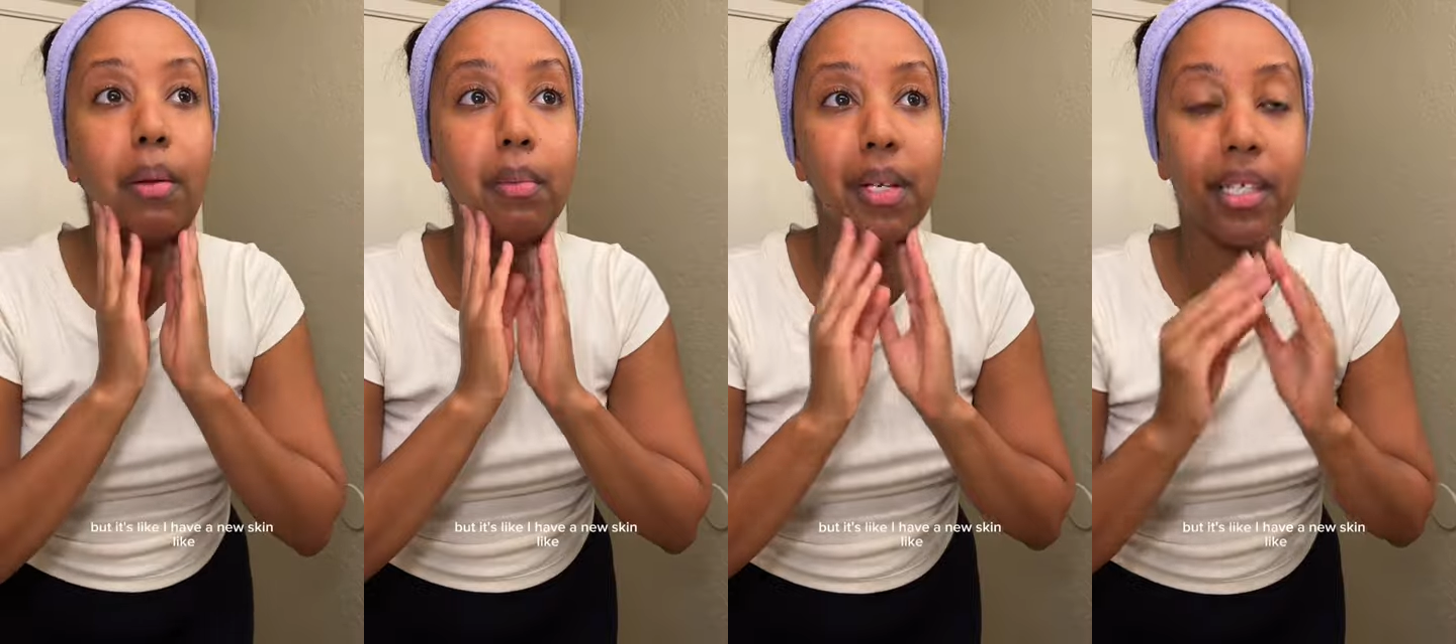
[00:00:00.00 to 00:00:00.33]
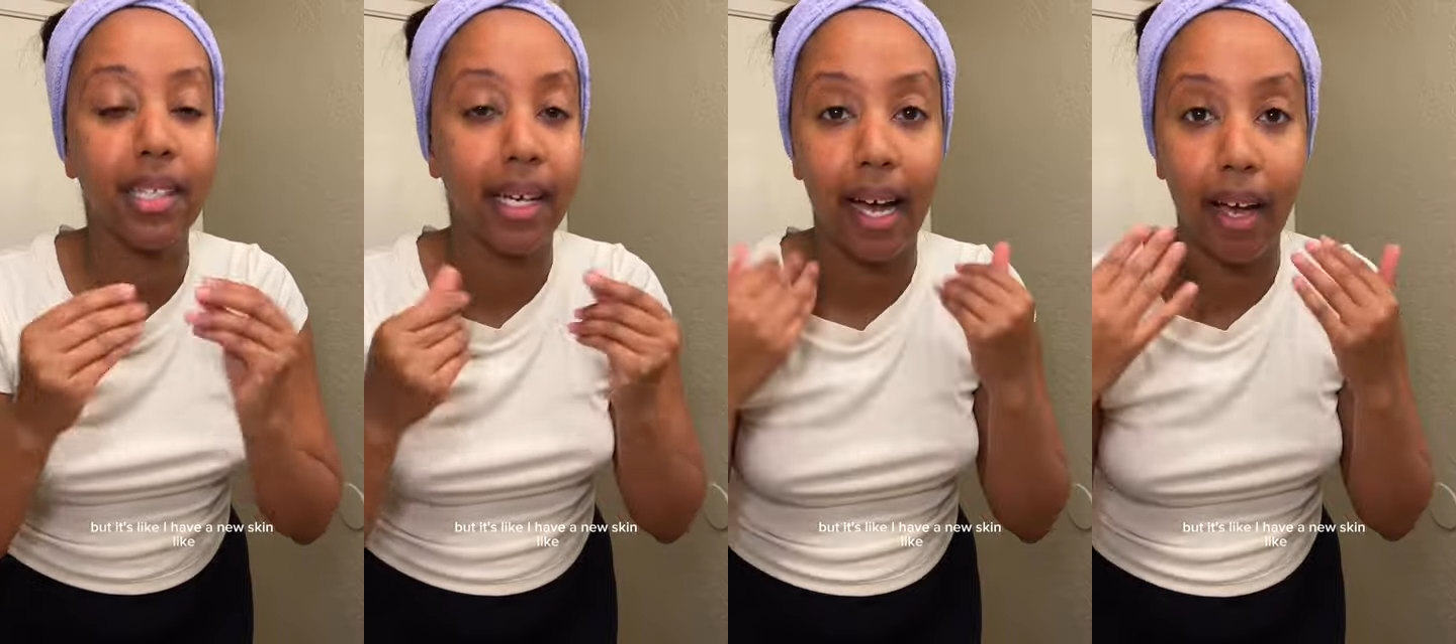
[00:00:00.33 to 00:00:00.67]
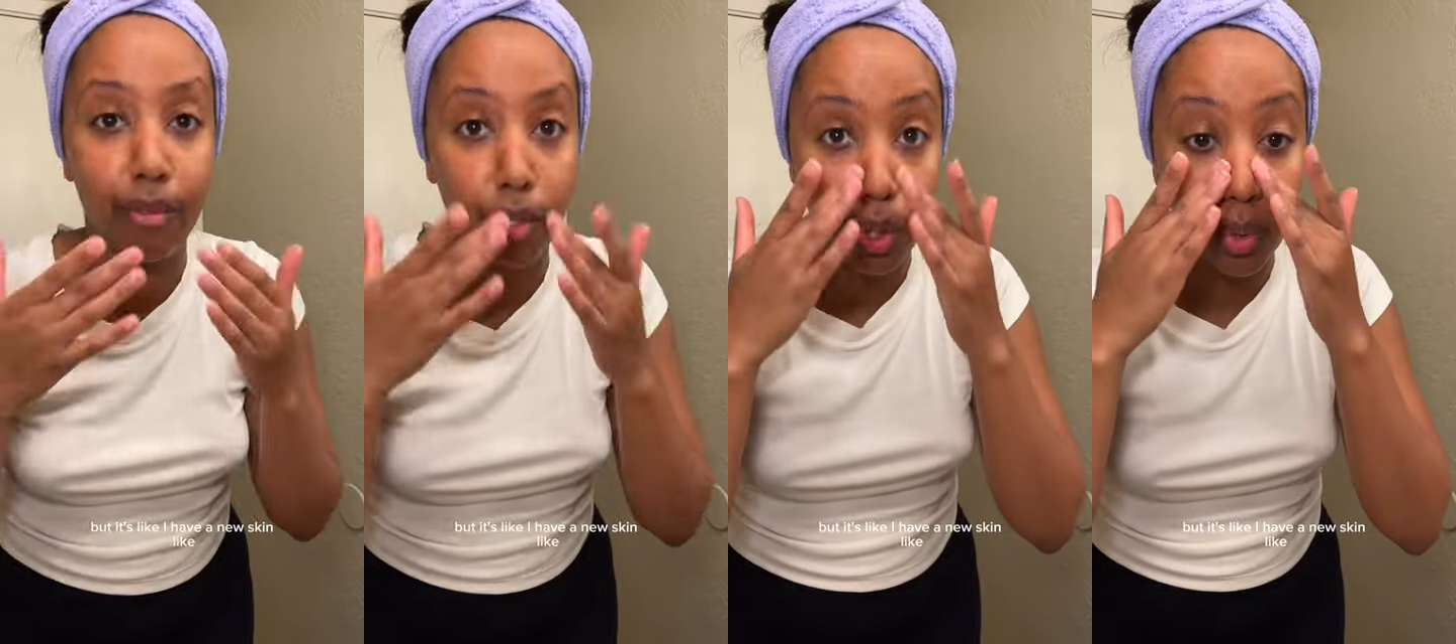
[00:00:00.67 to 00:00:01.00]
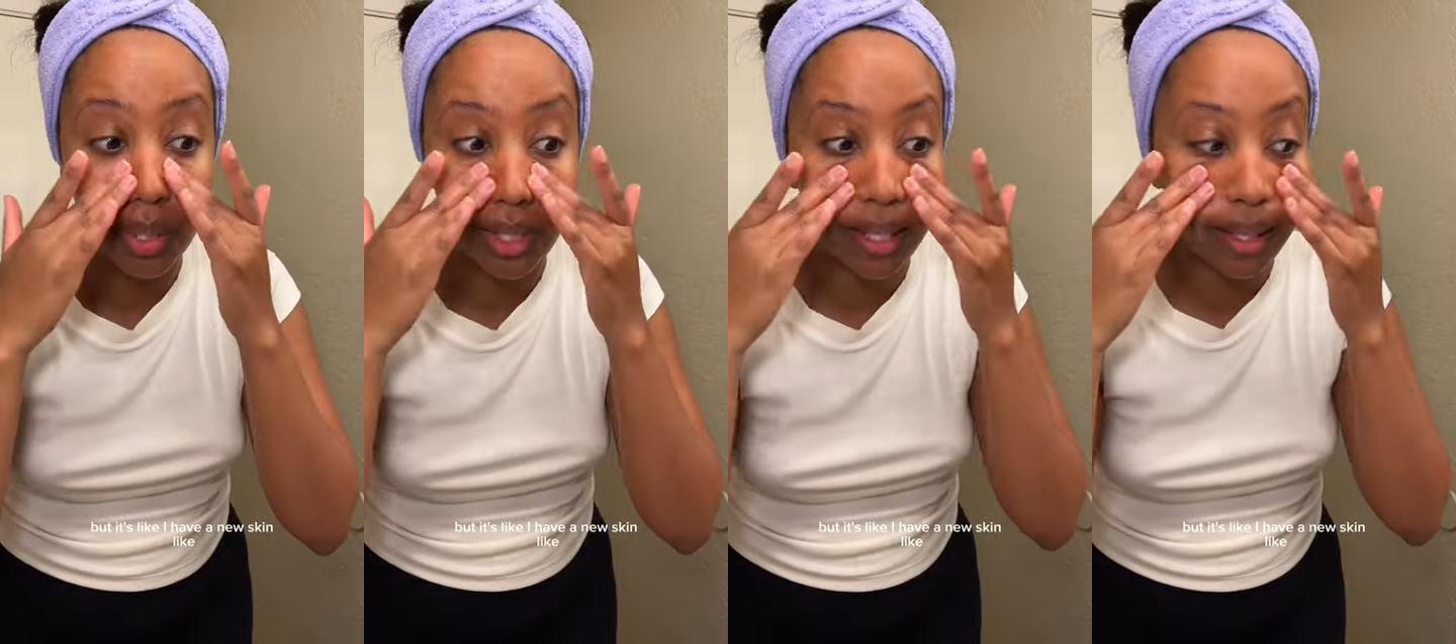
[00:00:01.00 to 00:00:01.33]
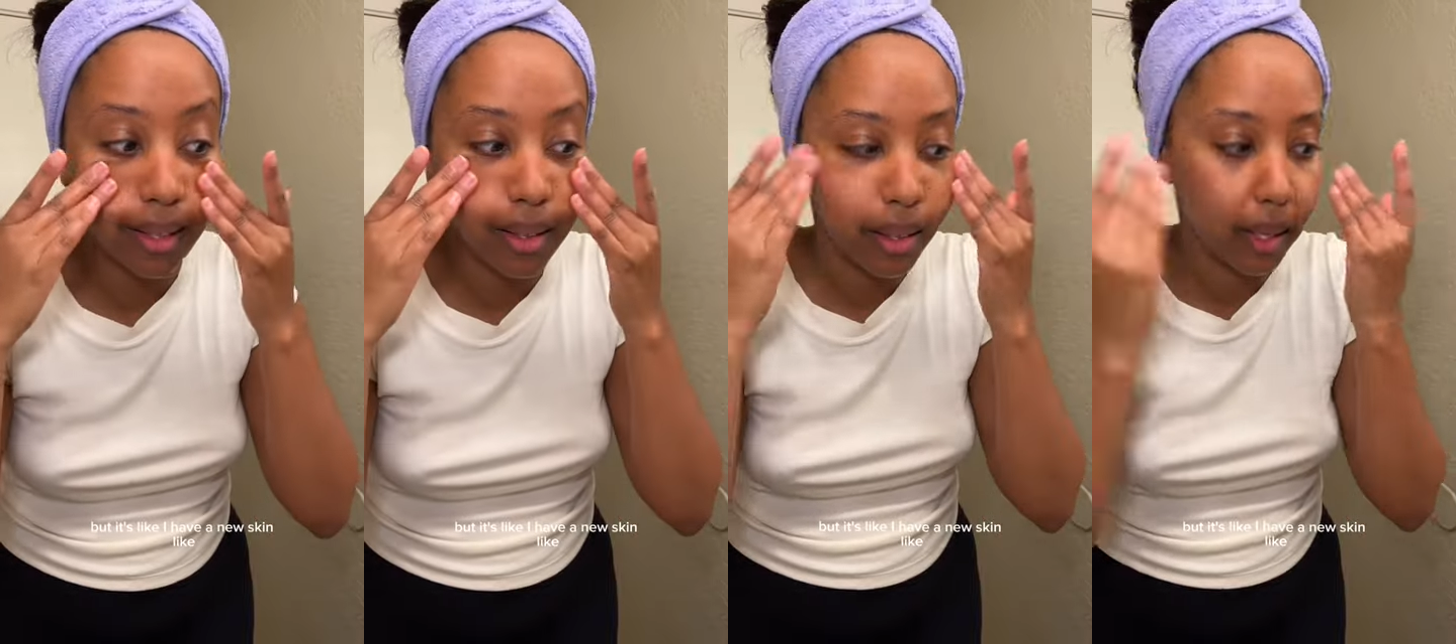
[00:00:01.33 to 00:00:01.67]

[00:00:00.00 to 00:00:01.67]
but it's like I have a new skin like.